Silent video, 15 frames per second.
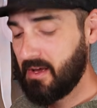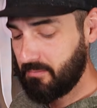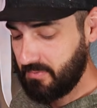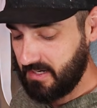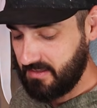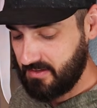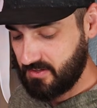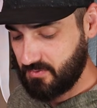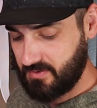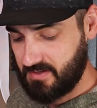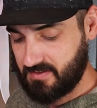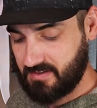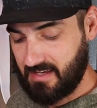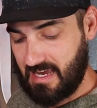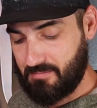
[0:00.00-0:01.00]
but this one
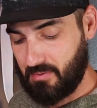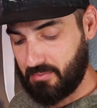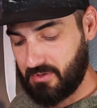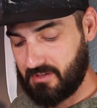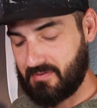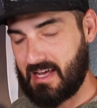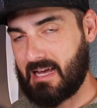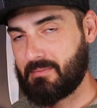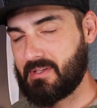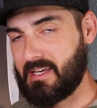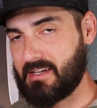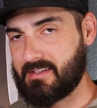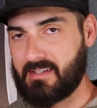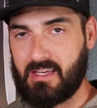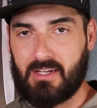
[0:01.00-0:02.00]
is capable of
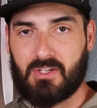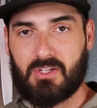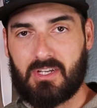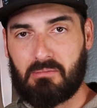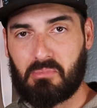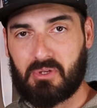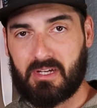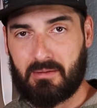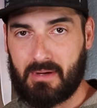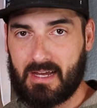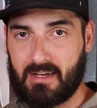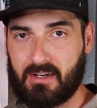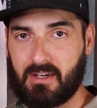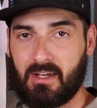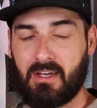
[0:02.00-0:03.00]
aptX HD
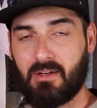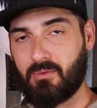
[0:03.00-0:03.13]
playback,